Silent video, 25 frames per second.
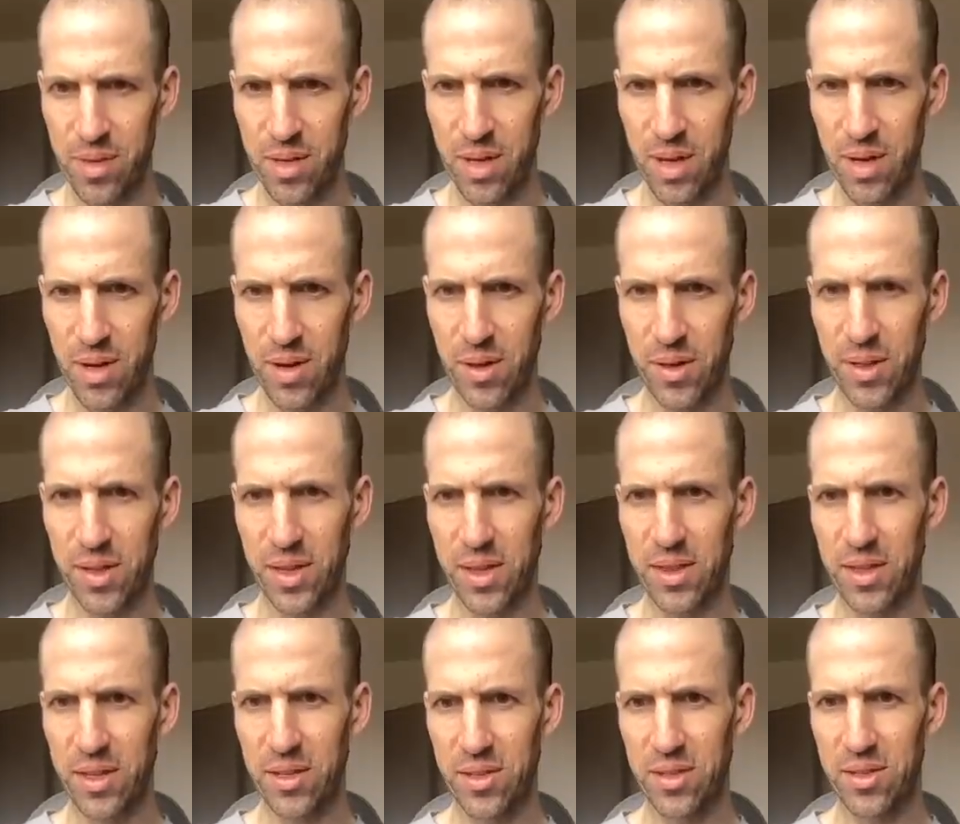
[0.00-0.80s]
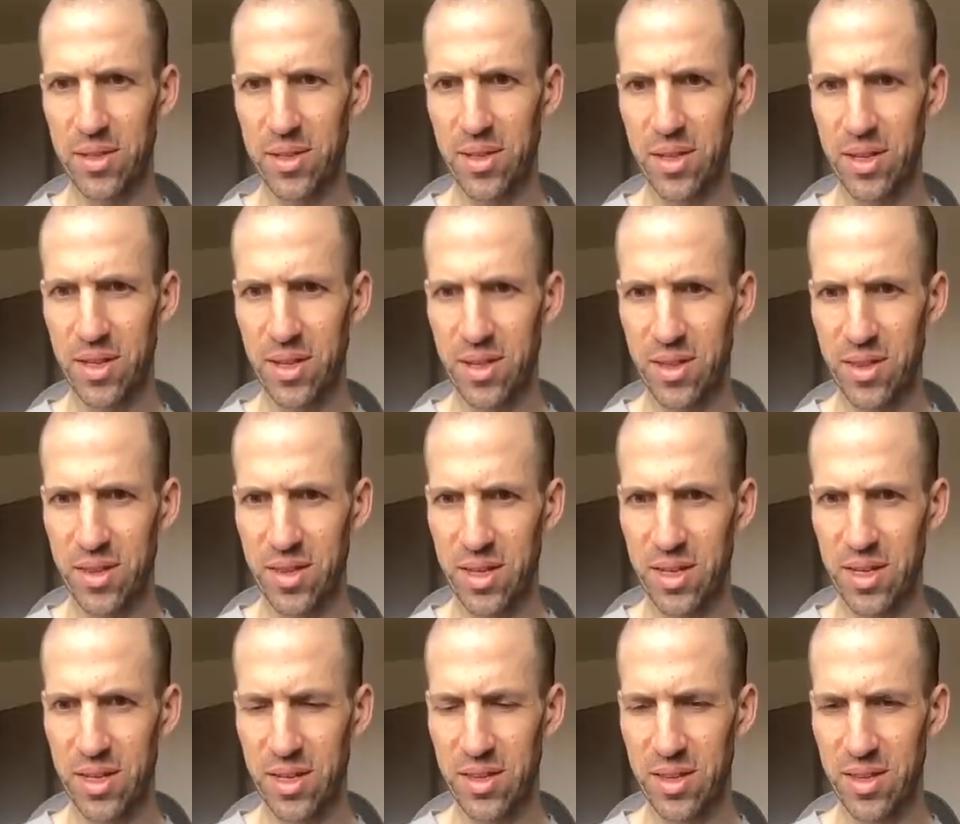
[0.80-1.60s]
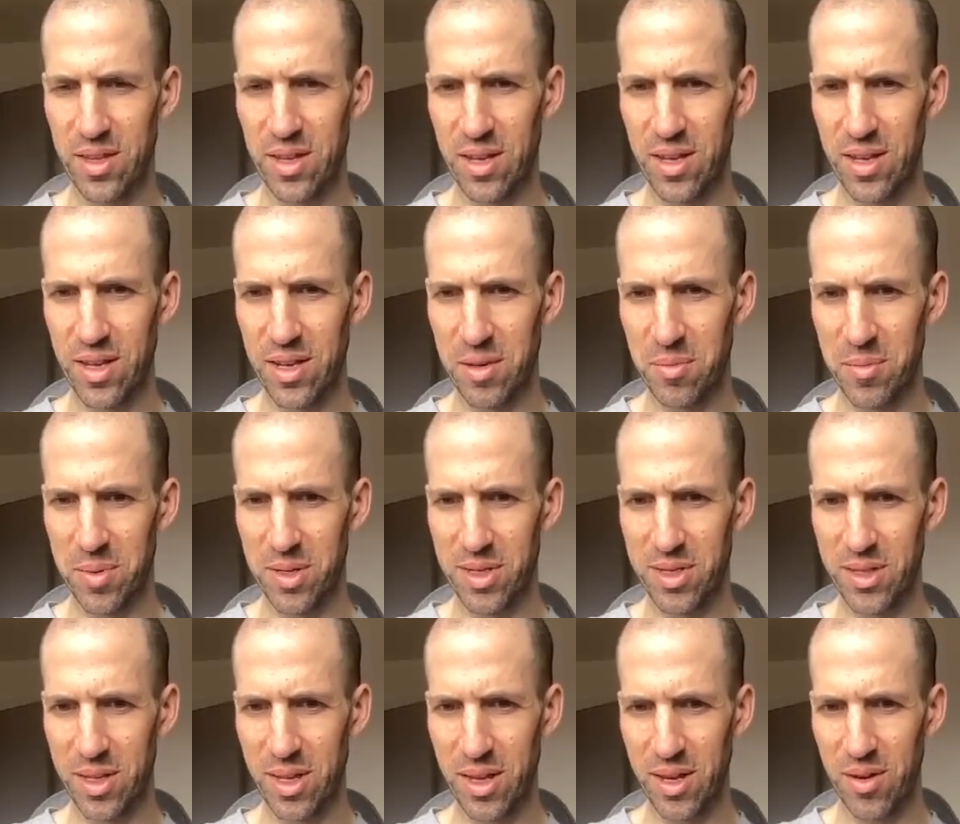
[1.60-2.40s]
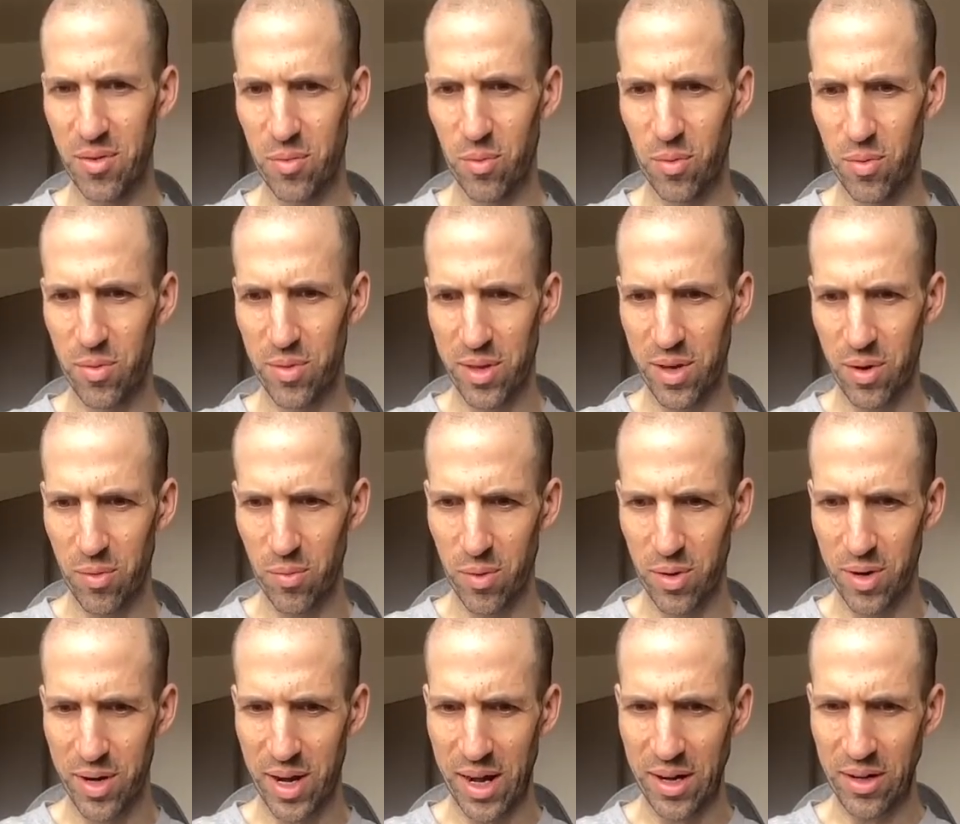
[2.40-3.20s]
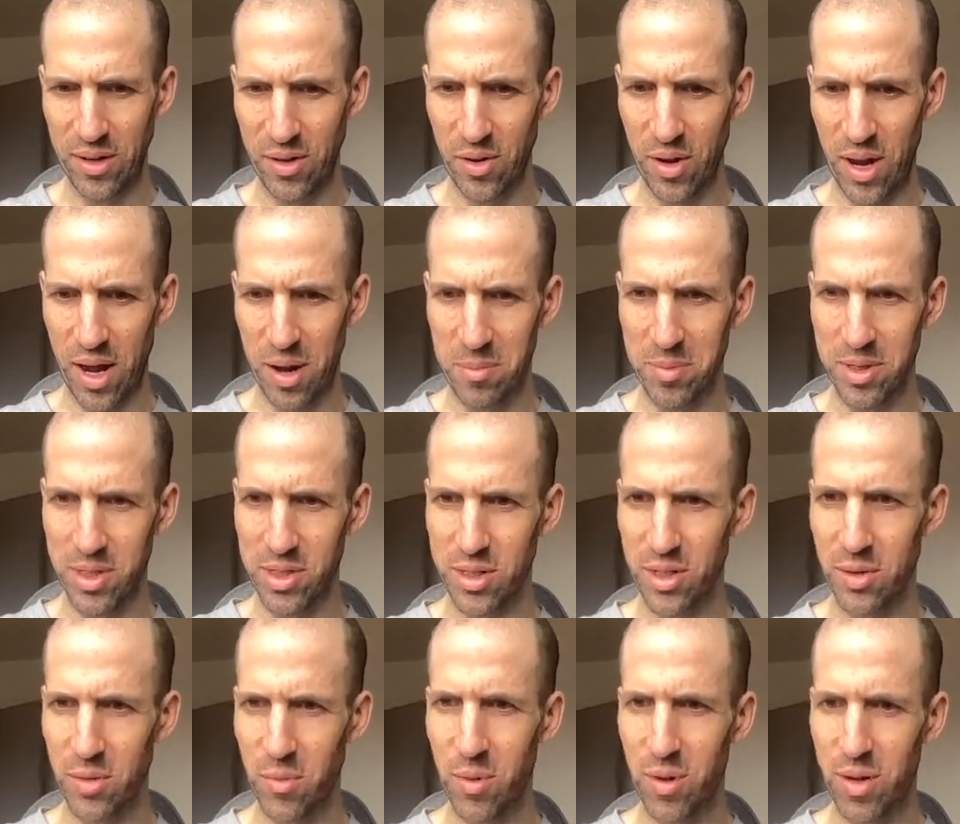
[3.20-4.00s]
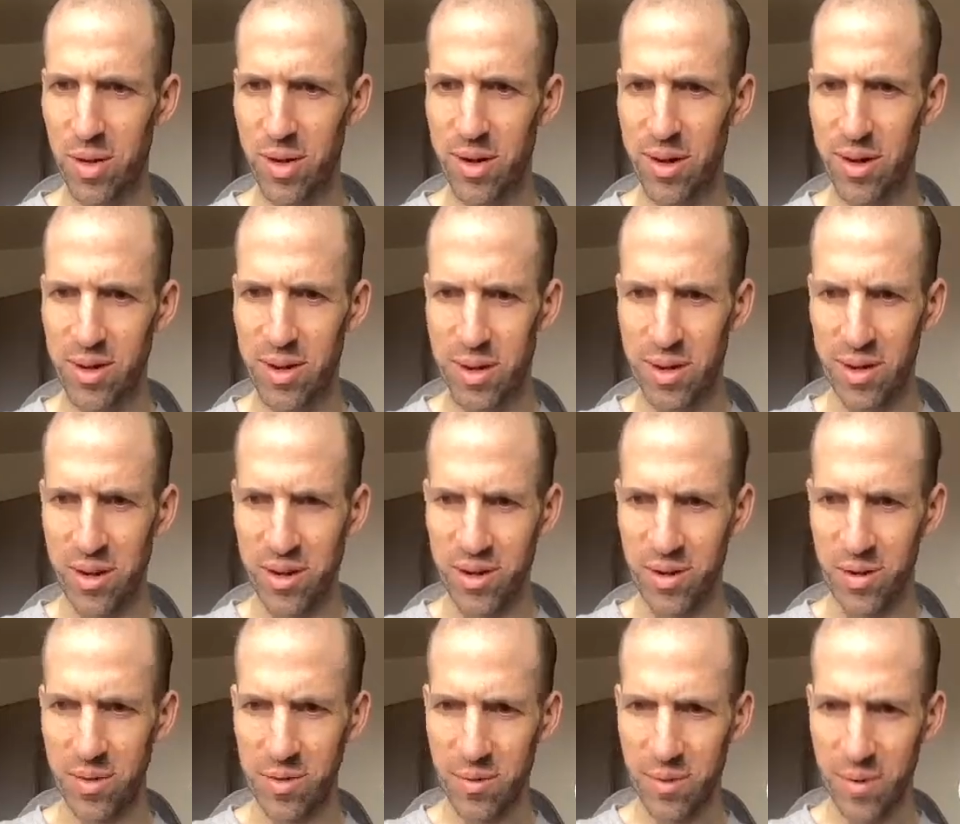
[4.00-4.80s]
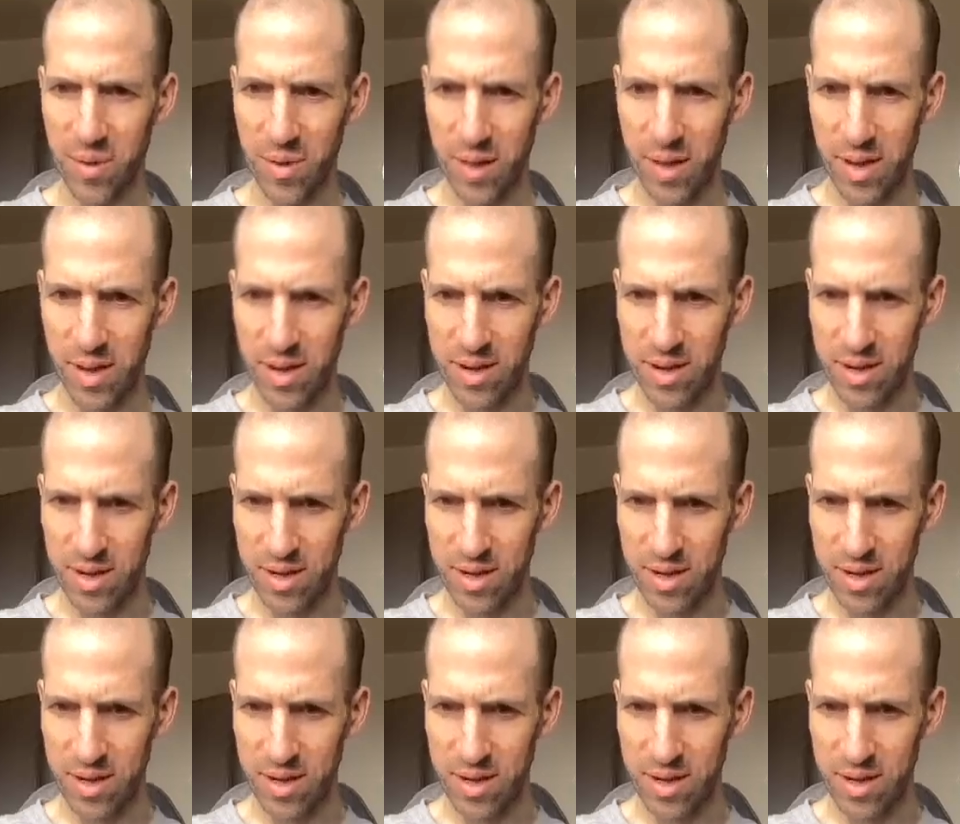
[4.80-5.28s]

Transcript: Oh, I think this is the, the, the image that that won. I don't know how much he won for that.